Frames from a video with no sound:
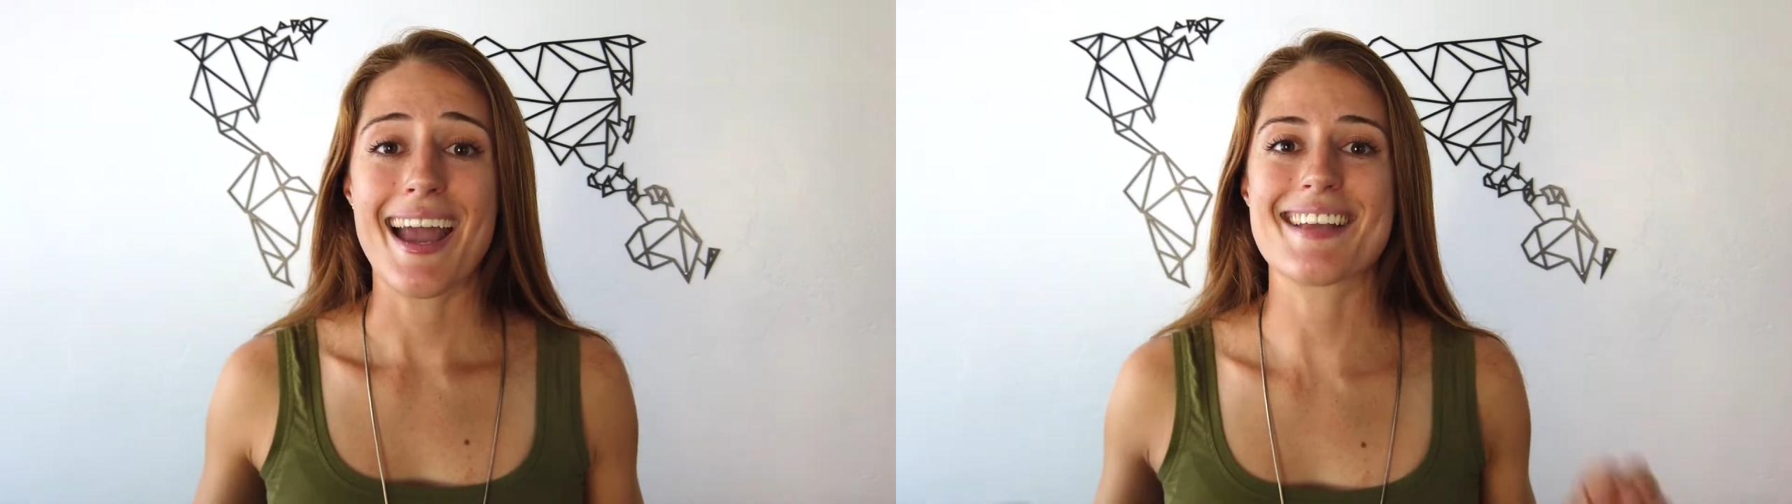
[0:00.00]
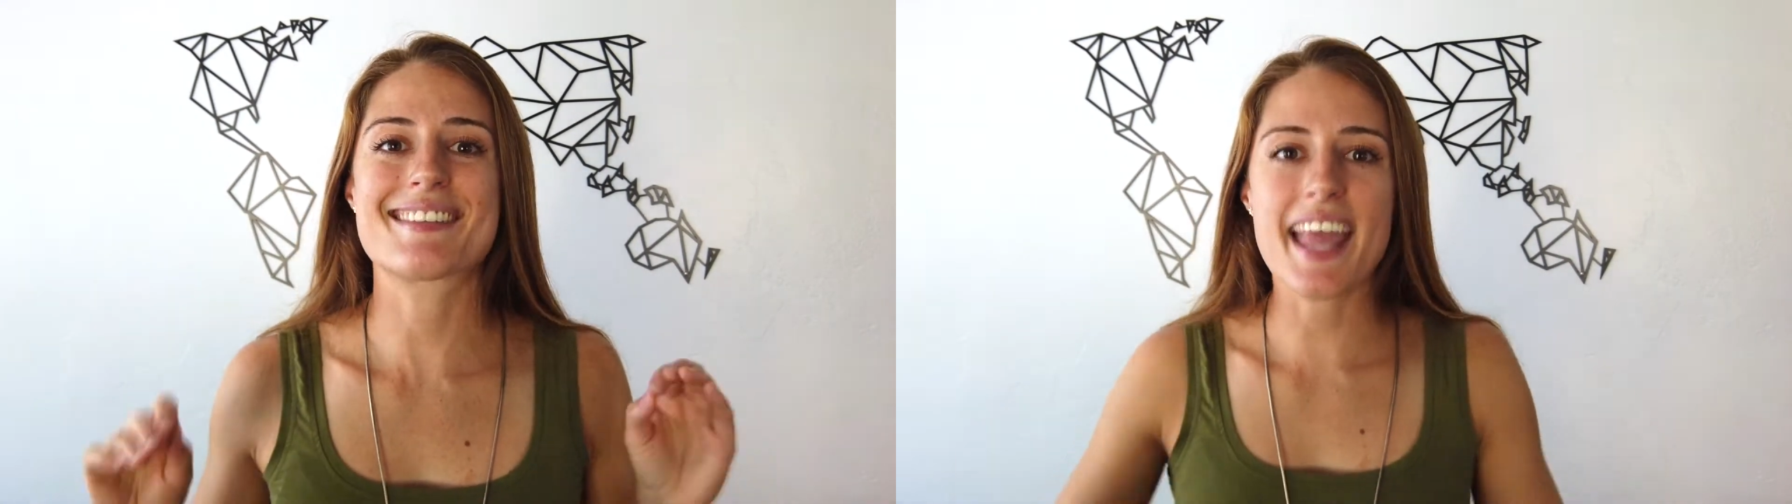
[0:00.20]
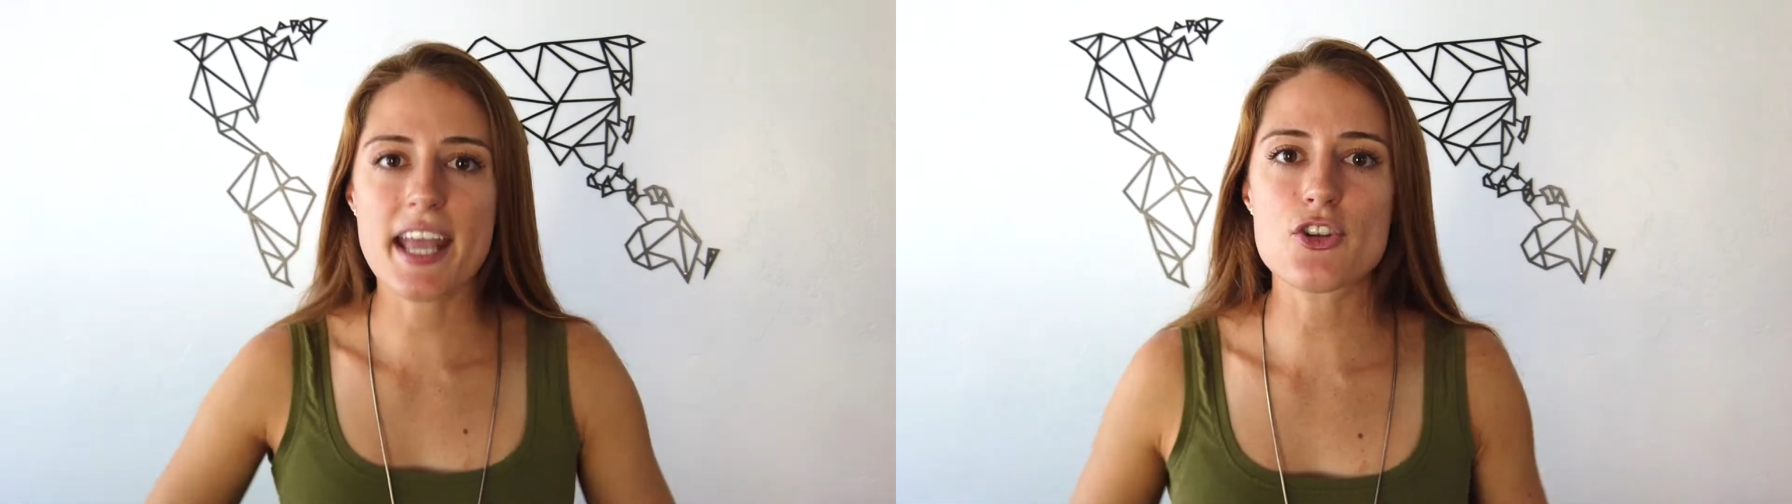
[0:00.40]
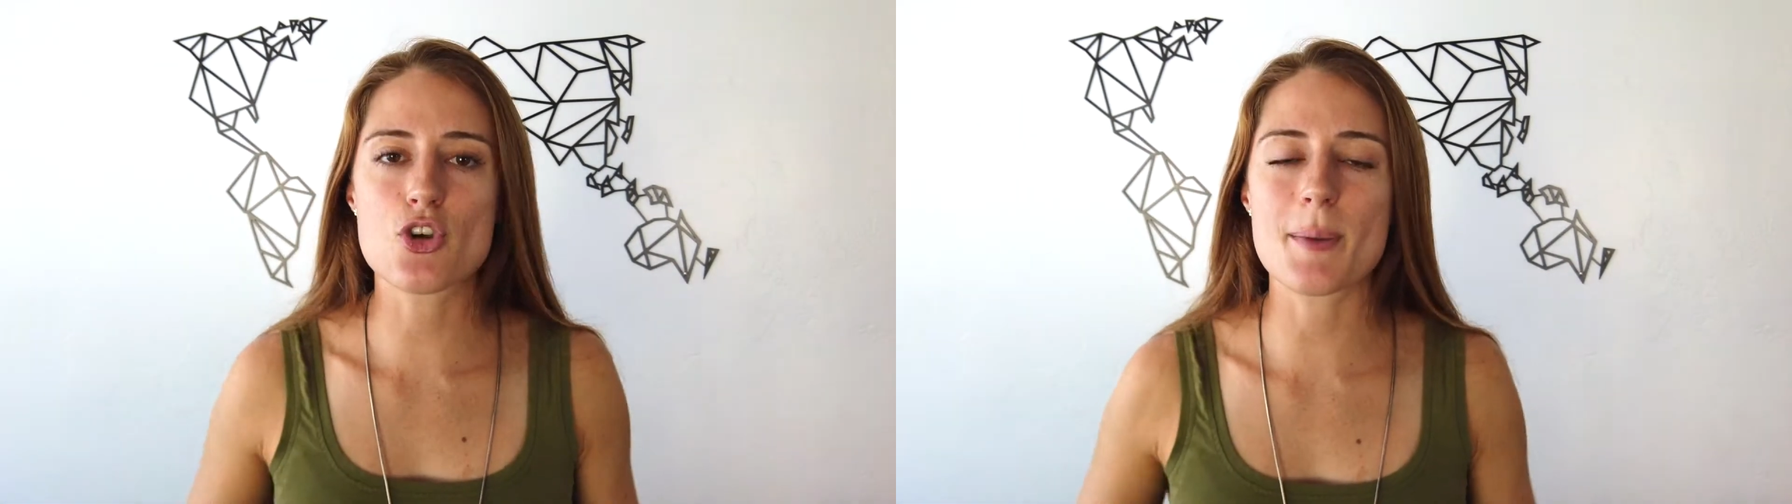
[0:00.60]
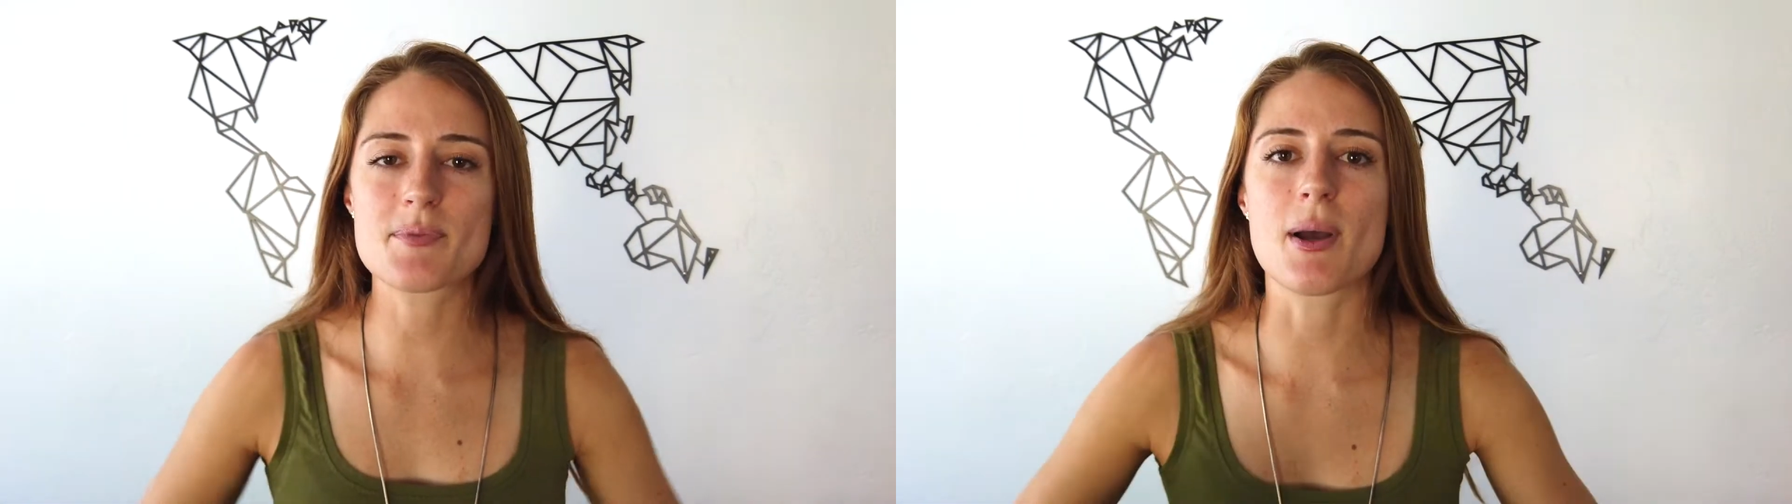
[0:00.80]
is take a
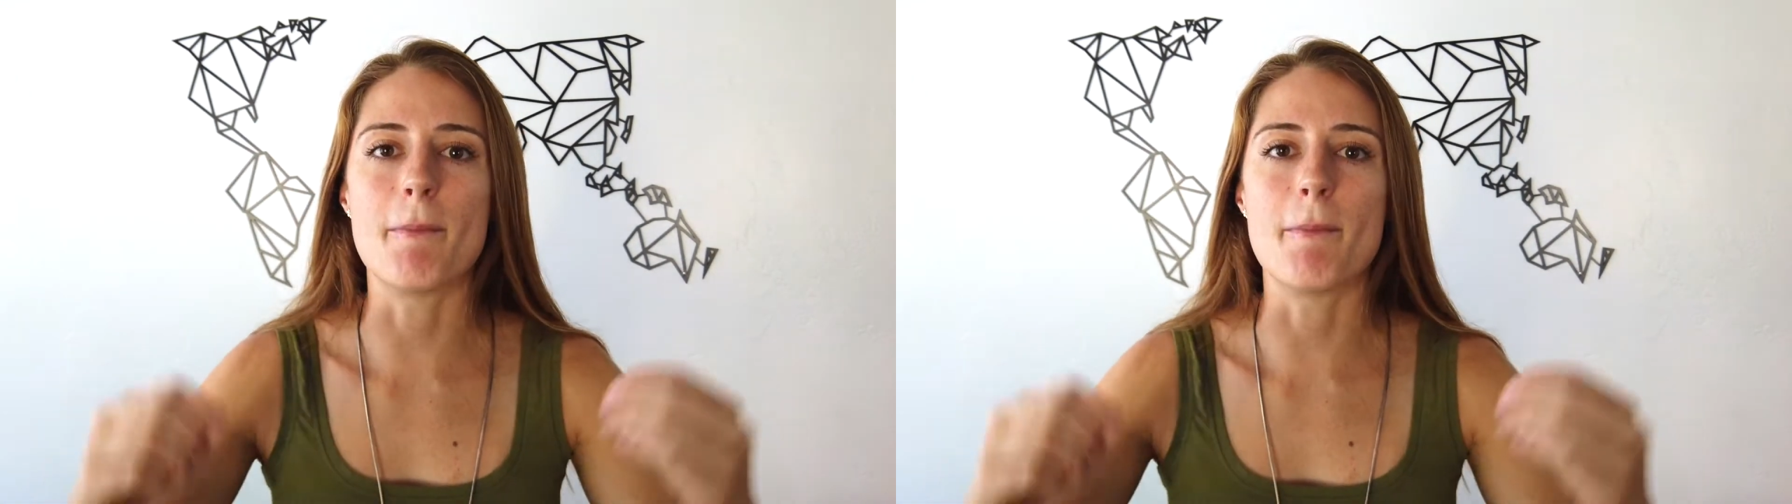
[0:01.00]
trip to